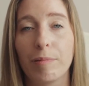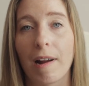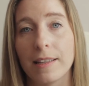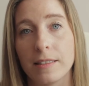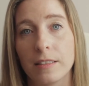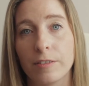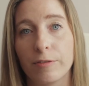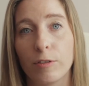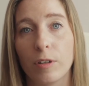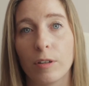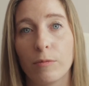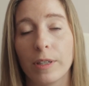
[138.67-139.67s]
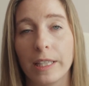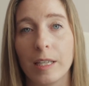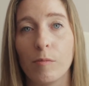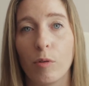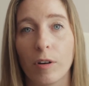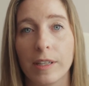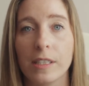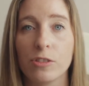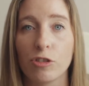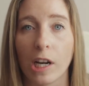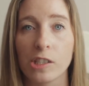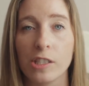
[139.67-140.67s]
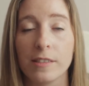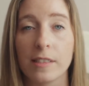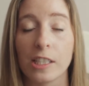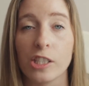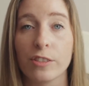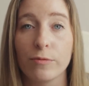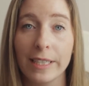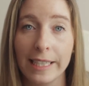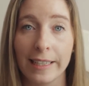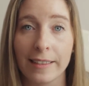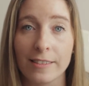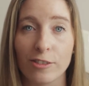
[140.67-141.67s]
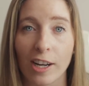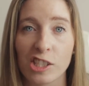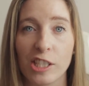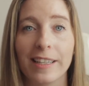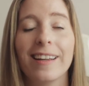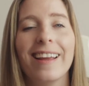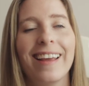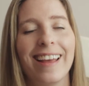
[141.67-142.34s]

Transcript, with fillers: present for really important instruction such as reading instruction.